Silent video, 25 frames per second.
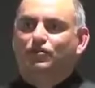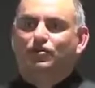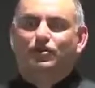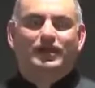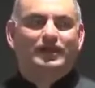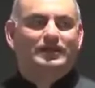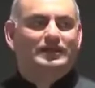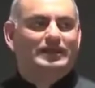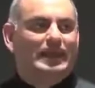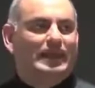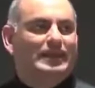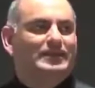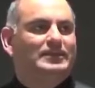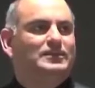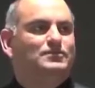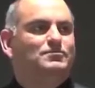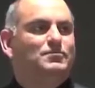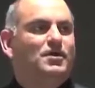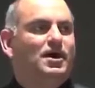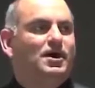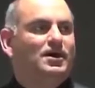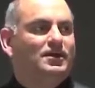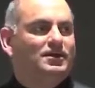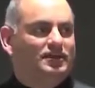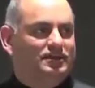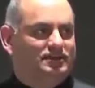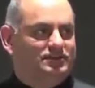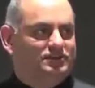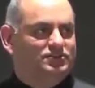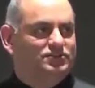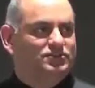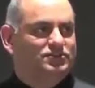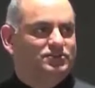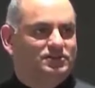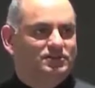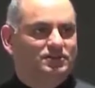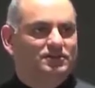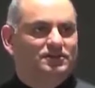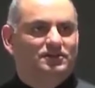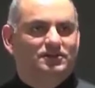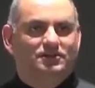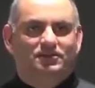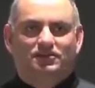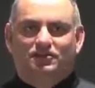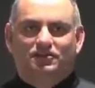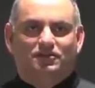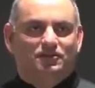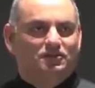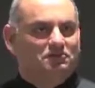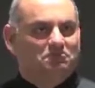look at any market,
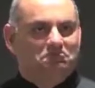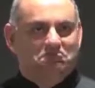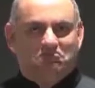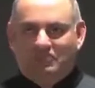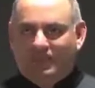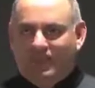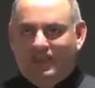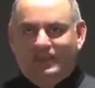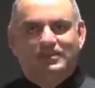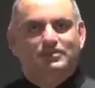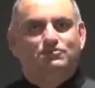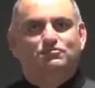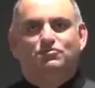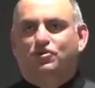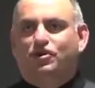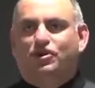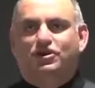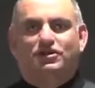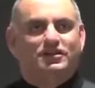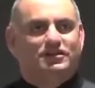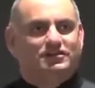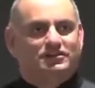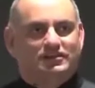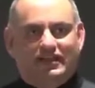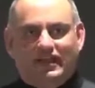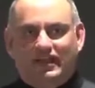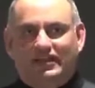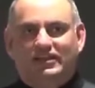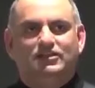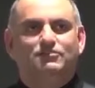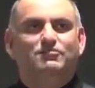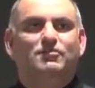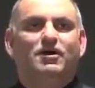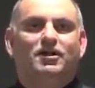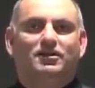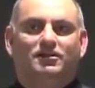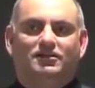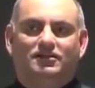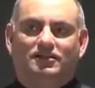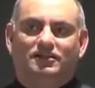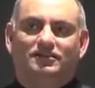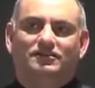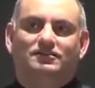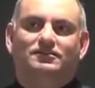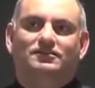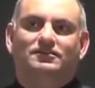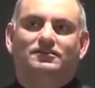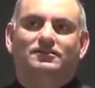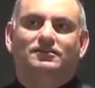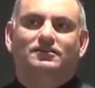any product, any
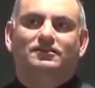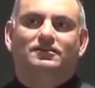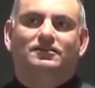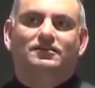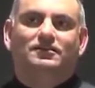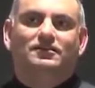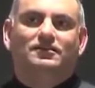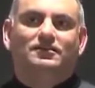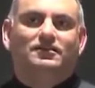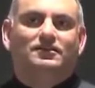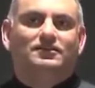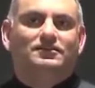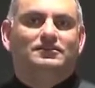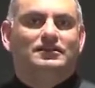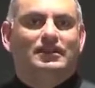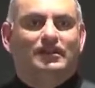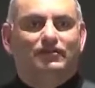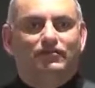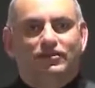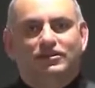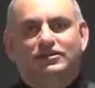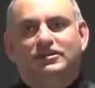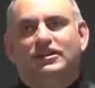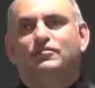market, there will